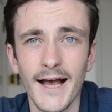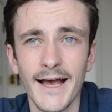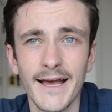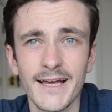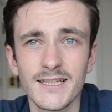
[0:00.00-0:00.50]

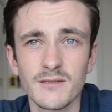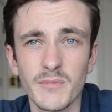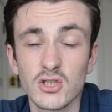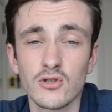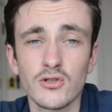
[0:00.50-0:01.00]
and
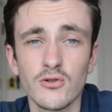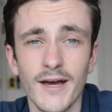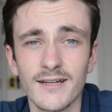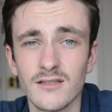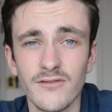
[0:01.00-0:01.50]
make sure you
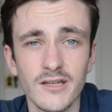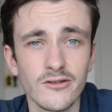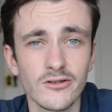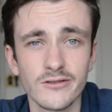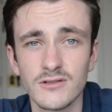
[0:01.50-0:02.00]
activate
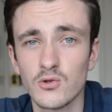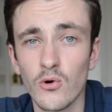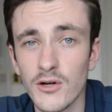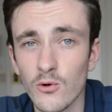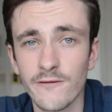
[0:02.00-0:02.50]
your
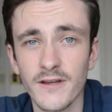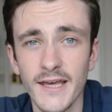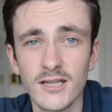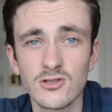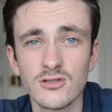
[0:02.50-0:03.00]
story
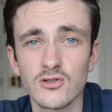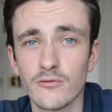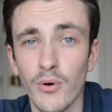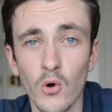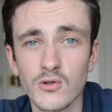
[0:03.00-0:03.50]
notifications, your
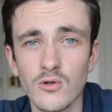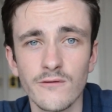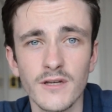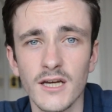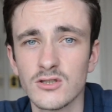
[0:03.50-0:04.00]
post
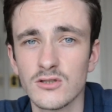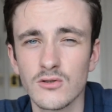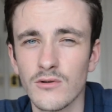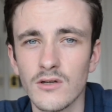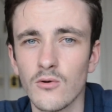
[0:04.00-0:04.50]
notifications,
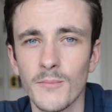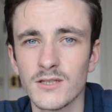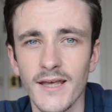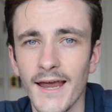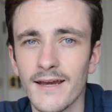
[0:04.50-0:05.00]
so that you don't
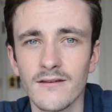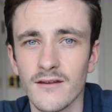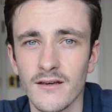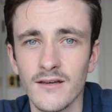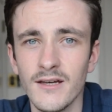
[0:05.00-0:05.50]
miss
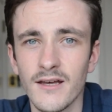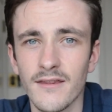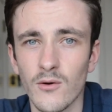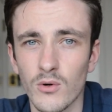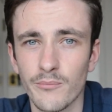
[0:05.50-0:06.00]
anything
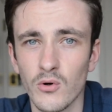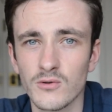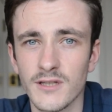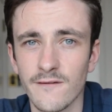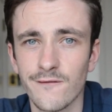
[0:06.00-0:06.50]
that we're
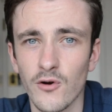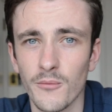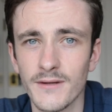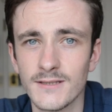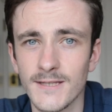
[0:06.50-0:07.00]
posting
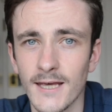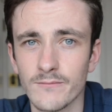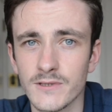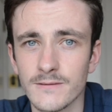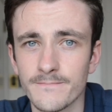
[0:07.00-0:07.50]
from these games.